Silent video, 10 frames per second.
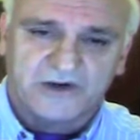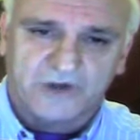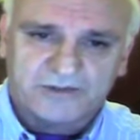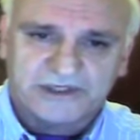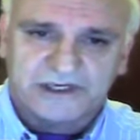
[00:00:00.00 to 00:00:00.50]

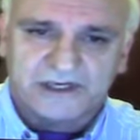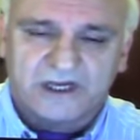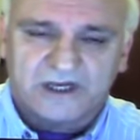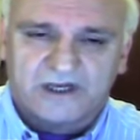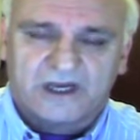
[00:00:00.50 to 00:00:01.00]

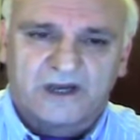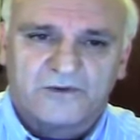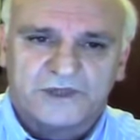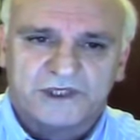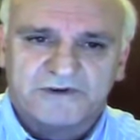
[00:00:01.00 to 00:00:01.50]
corruption,
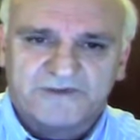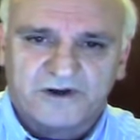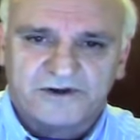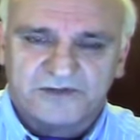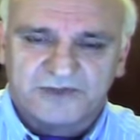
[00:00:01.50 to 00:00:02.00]
which we
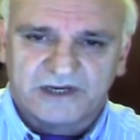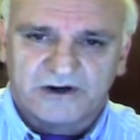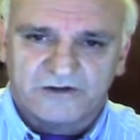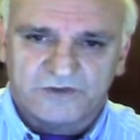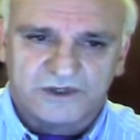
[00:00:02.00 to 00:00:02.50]
found to be
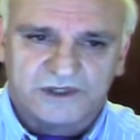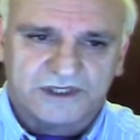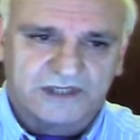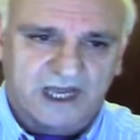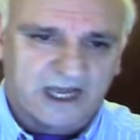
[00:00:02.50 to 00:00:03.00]

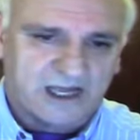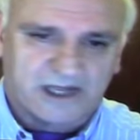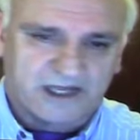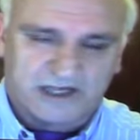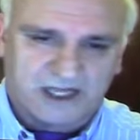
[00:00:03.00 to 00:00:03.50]
almost
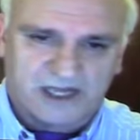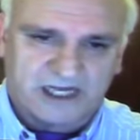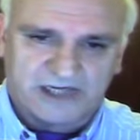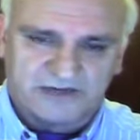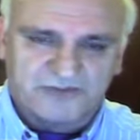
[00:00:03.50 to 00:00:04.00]

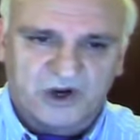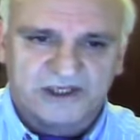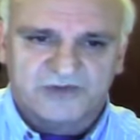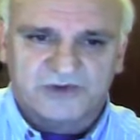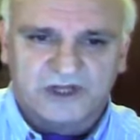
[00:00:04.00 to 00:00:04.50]
an
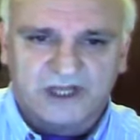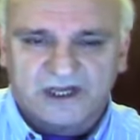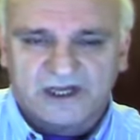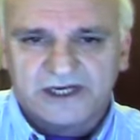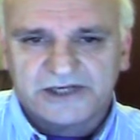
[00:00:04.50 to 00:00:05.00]
impossible
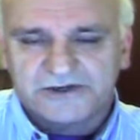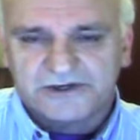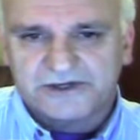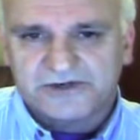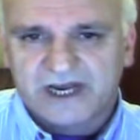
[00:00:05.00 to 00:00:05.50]
issue
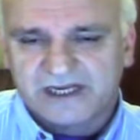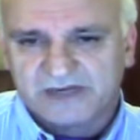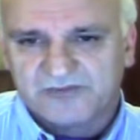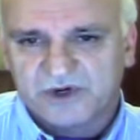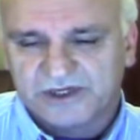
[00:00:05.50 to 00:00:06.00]
to try and
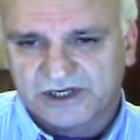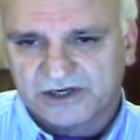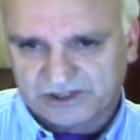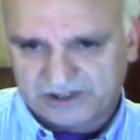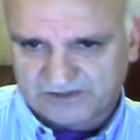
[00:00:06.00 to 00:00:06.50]
get
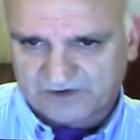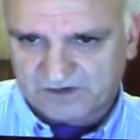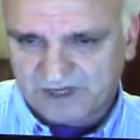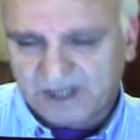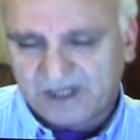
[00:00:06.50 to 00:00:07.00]
prosecutions
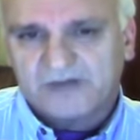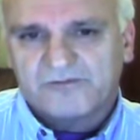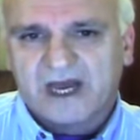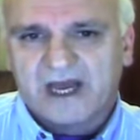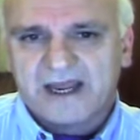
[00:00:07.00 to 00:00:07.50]
from.
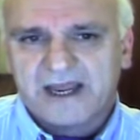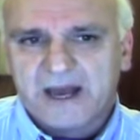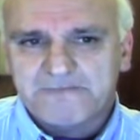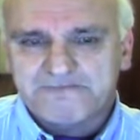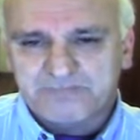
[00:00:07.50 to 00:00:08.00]
My
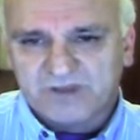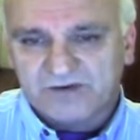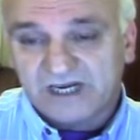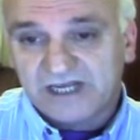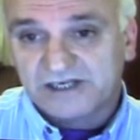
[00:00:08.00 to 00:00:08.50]

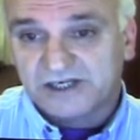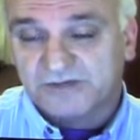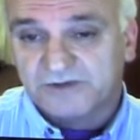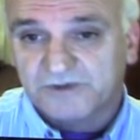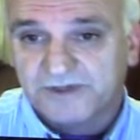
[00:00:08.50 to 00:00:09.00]

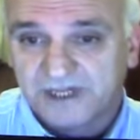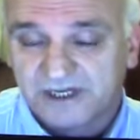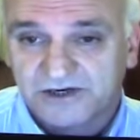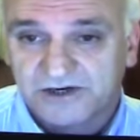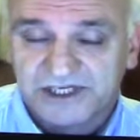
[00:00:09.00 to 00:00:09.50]
relationships with
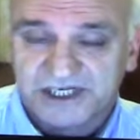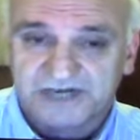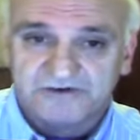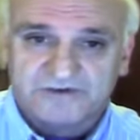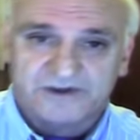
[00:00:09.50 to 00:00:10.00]
the Attorney
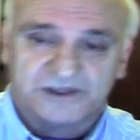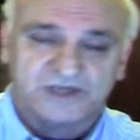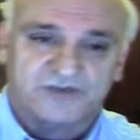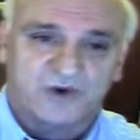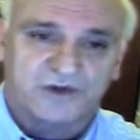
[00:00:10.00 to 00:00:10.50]
General, for
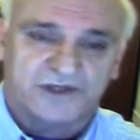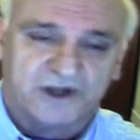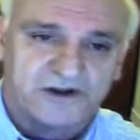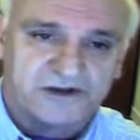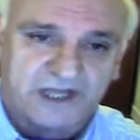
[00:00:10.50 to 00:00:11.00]
instance, broke
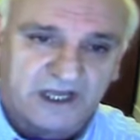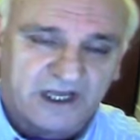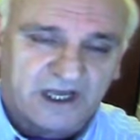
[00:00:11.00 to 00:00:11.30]
down